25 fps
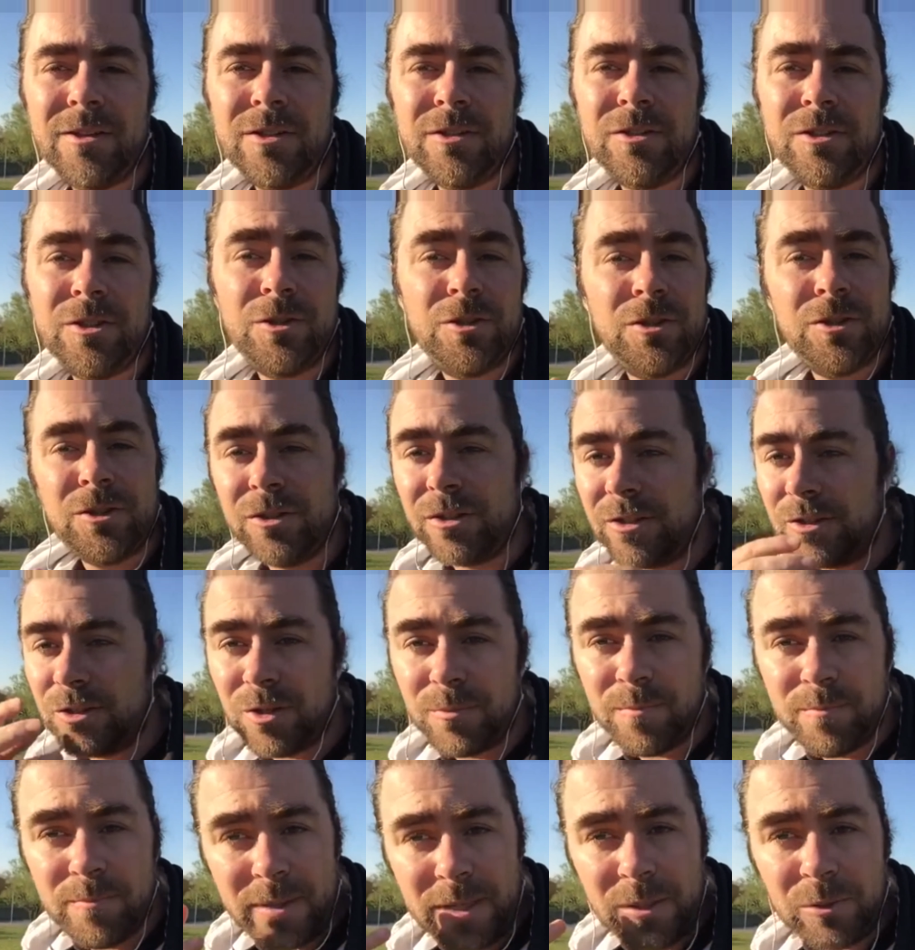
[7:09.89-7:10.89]
to
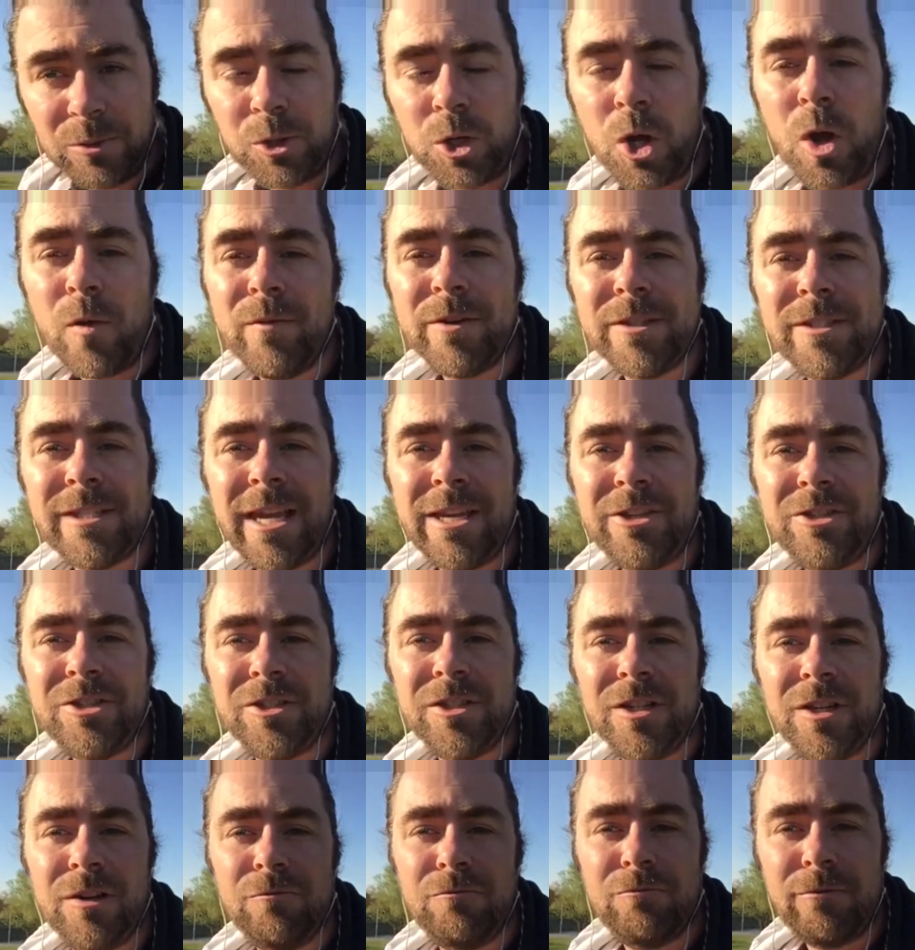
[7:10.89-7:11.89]
build a
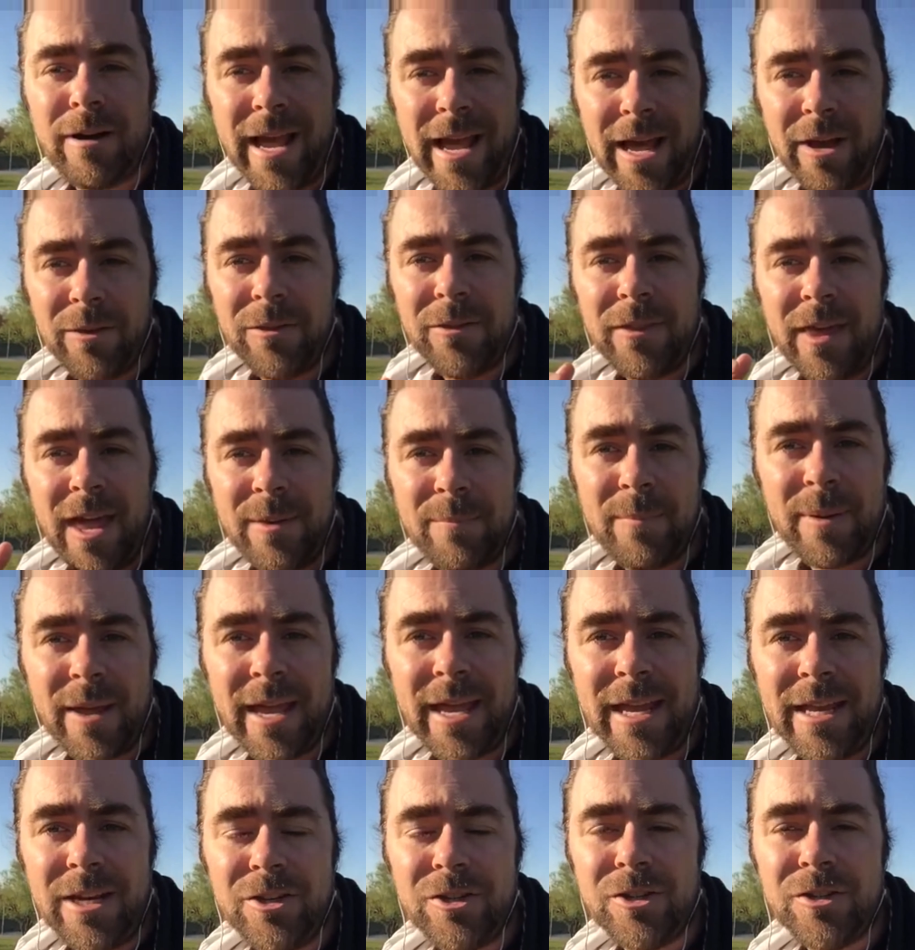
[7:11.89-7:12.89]
conversation around that
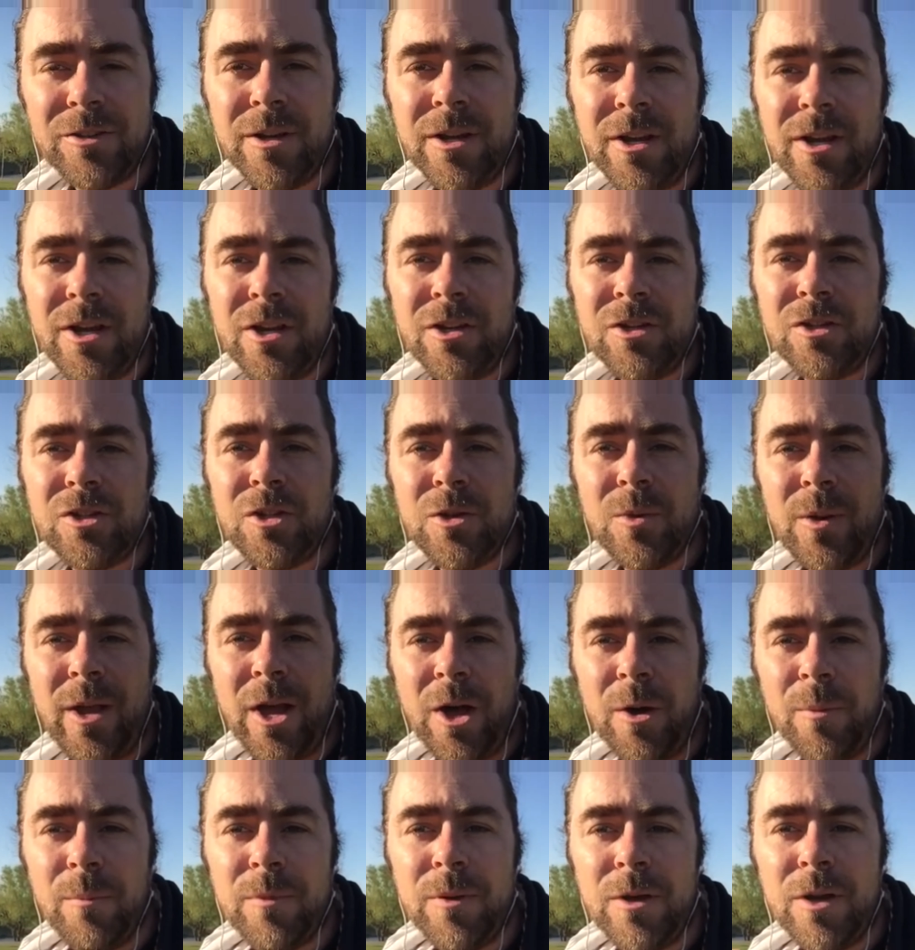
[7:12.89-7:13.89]
page, to
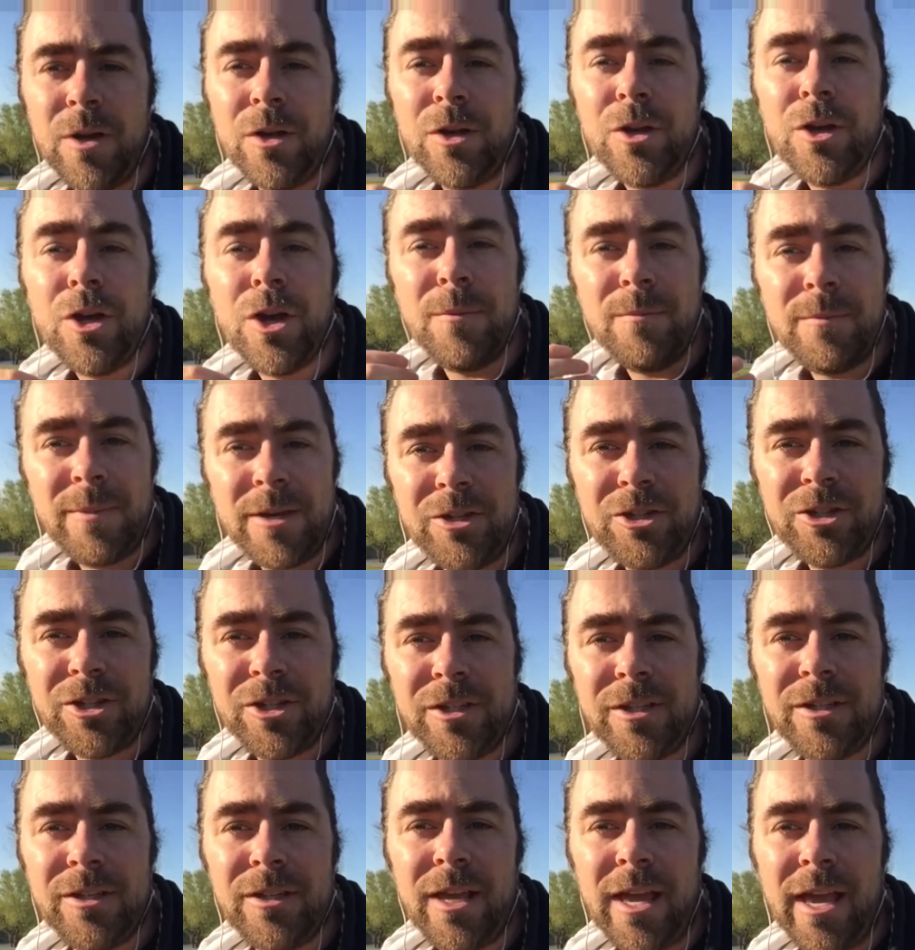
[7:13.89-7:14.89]
help
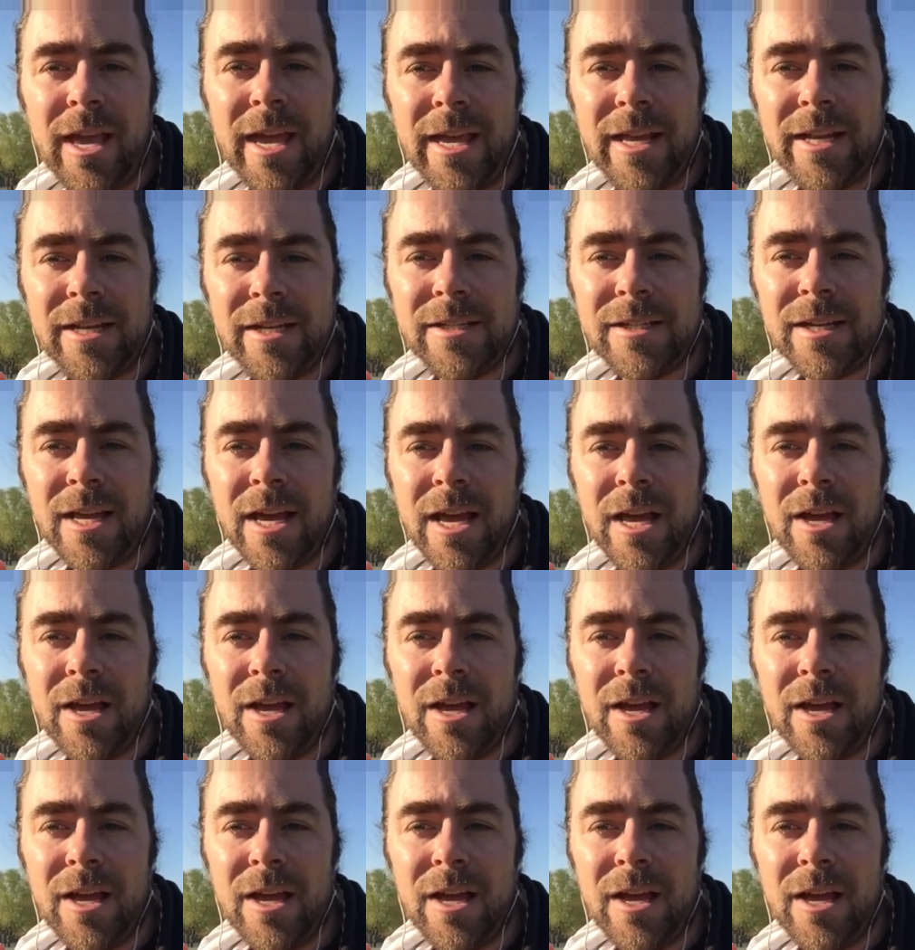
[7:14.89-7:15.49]
commission and